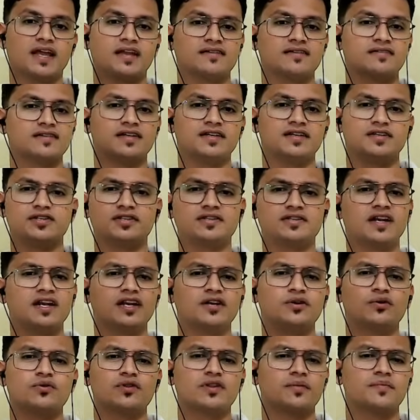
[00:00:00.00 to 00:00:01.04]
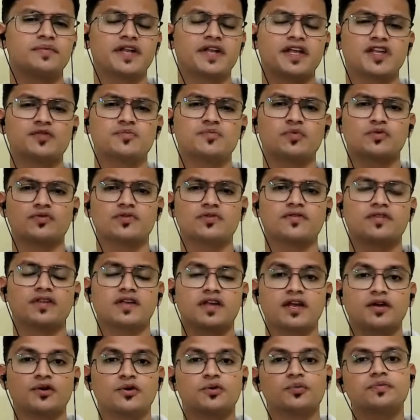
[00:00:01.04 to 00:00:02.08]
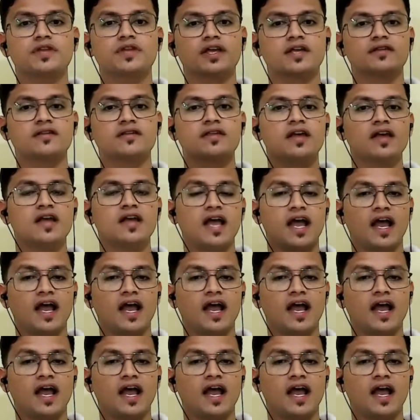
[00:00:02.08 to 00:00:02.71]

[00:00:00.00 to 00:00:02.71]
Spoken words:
and it is related to some text processing kind of thing.